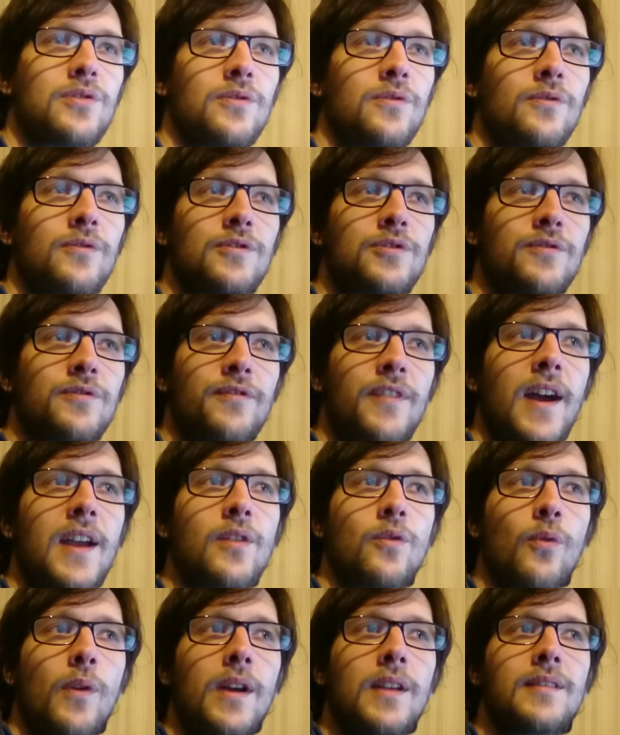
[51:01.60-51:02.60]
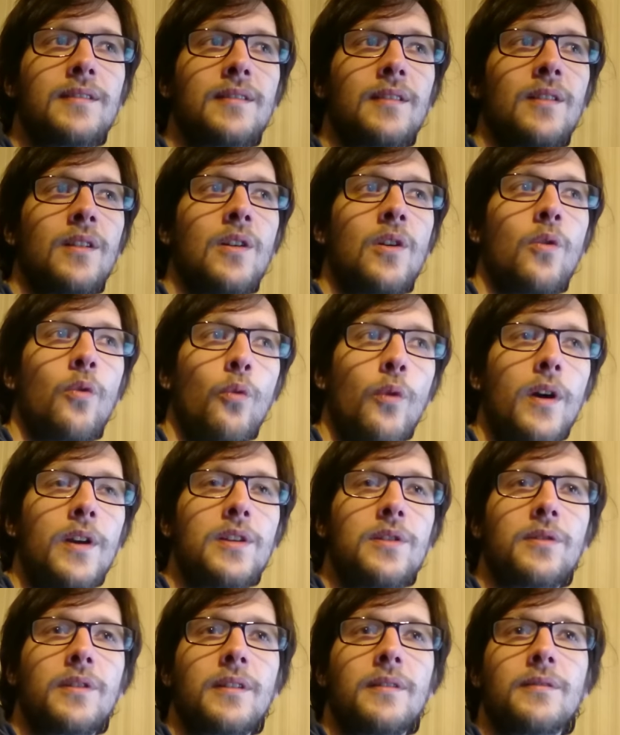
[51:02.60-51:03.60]
to, to find ways where
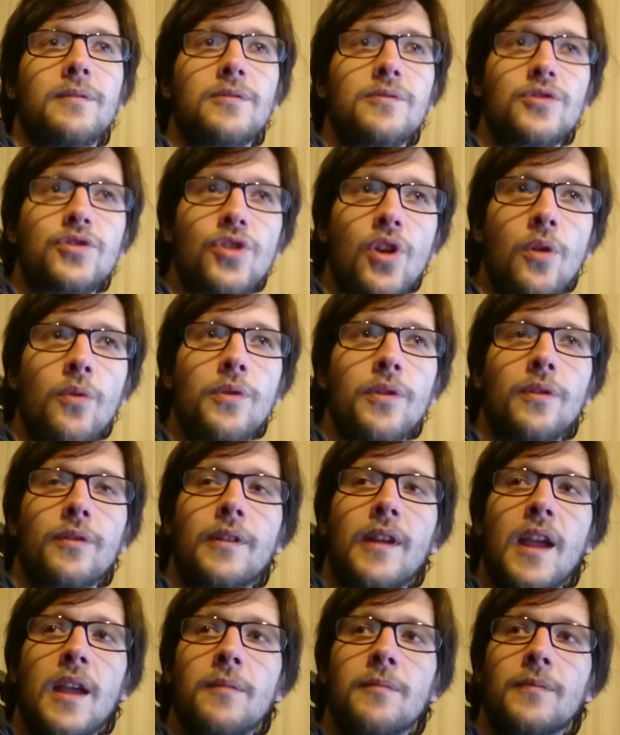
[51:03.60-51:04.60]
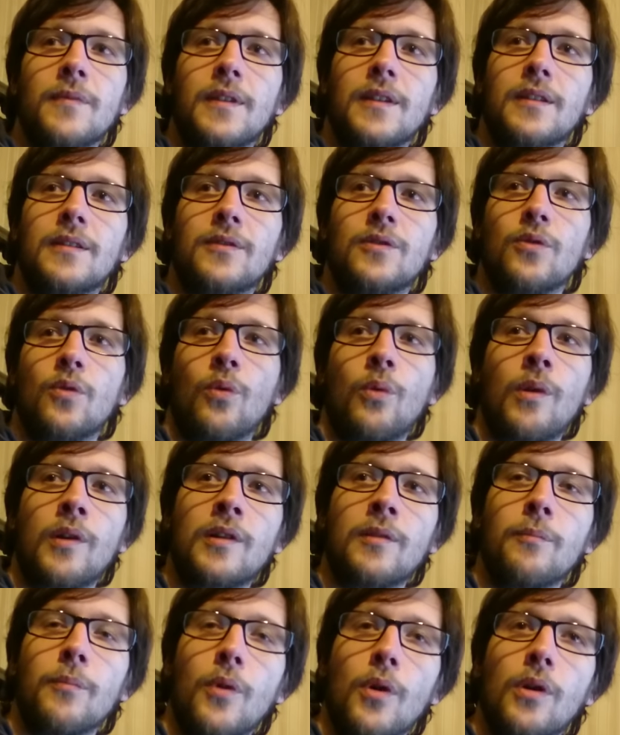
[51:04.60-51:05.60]
you can show your game, your
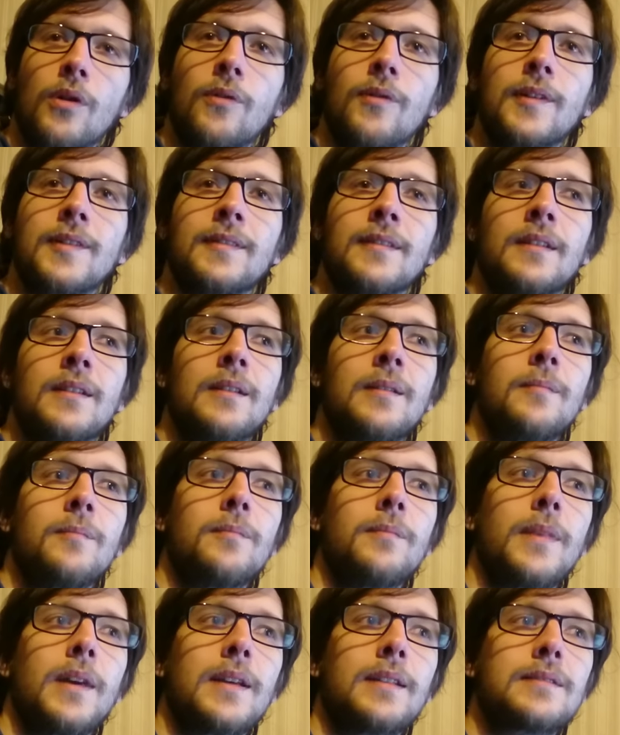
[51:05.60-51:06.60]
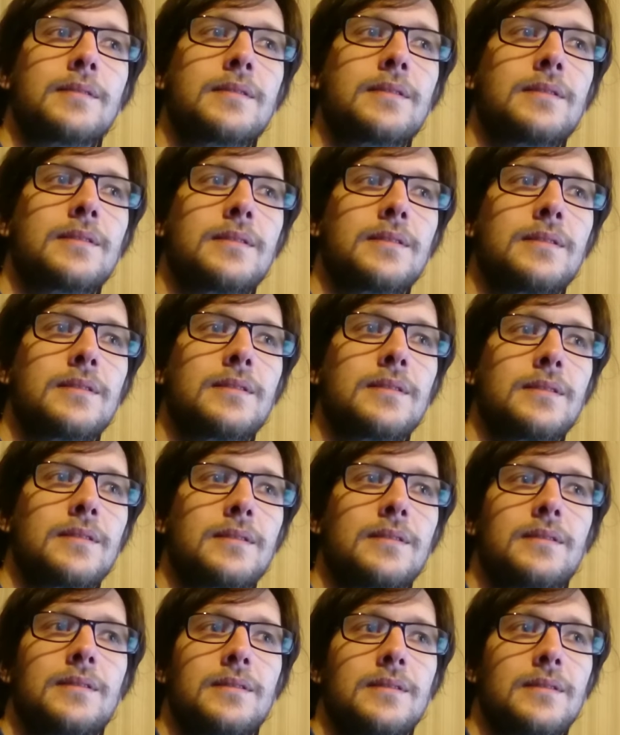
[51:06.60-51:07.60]
work in progress, but
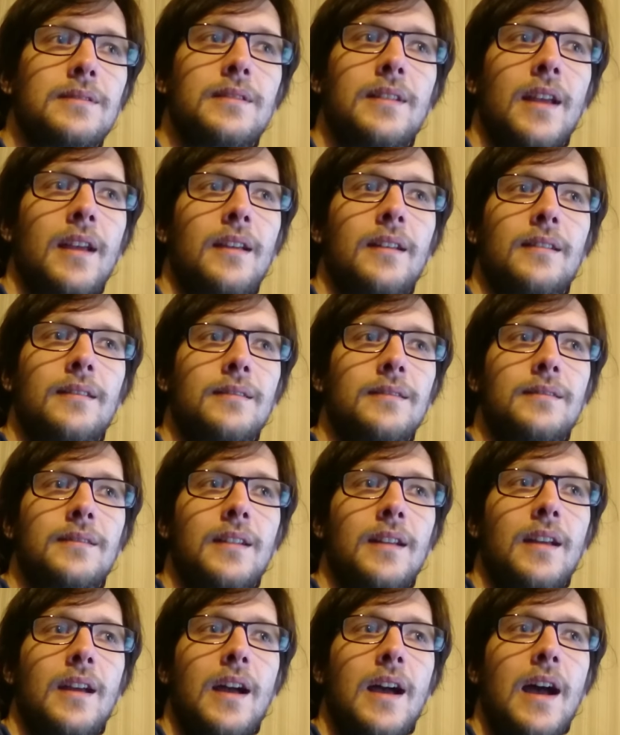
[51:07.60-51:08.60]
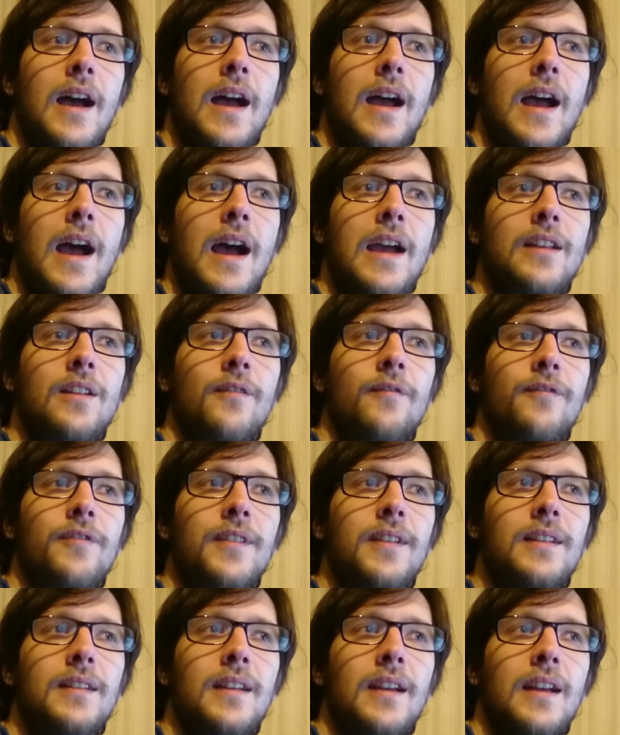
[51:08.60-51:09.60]
yeah, yeah, I, I don't
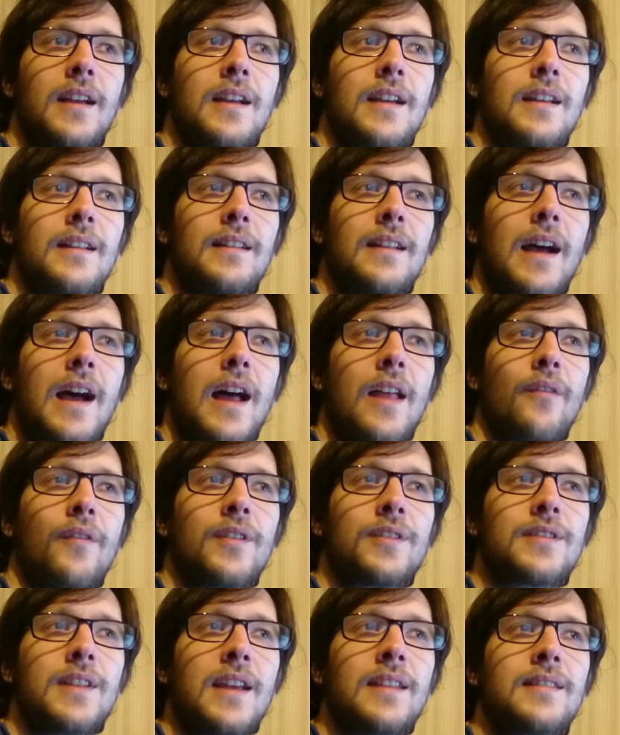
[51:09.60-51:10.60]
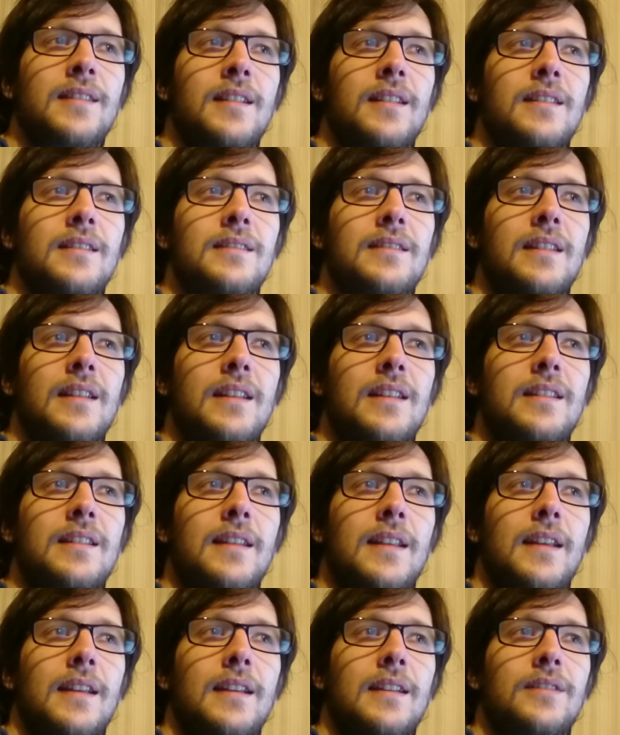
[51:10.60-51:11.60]
think advertising in,
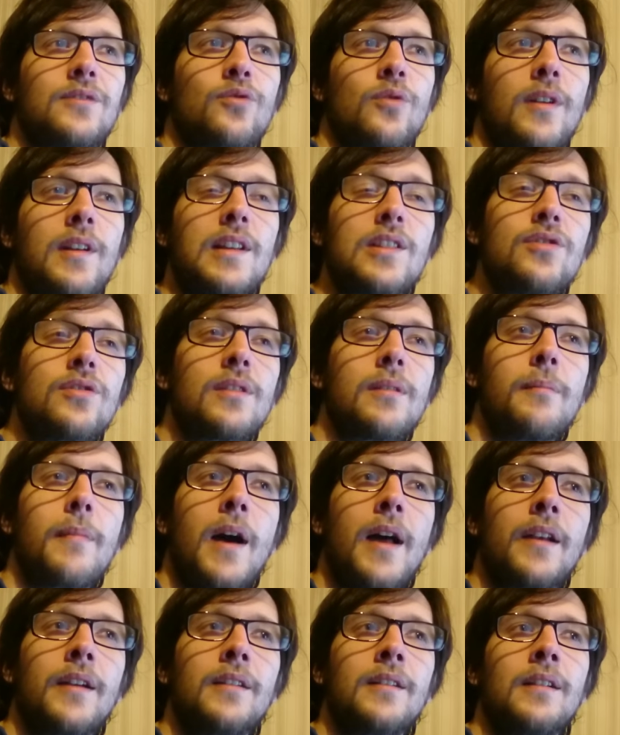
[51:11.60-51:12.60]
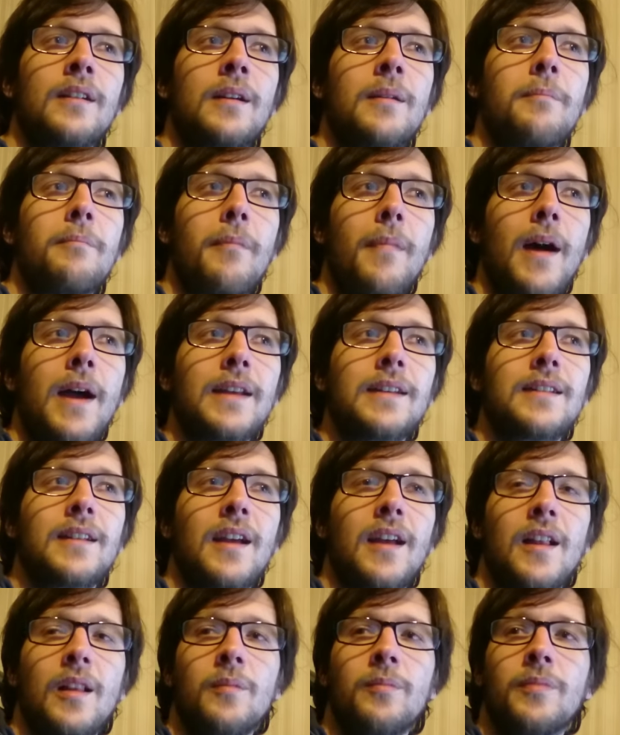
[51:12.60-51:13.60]
in a traditional manner might
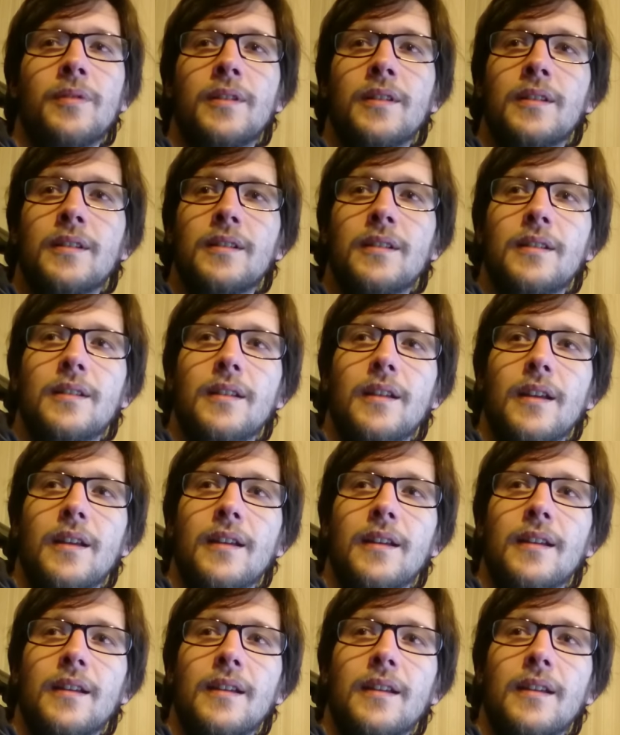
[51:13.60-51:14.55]
help uh,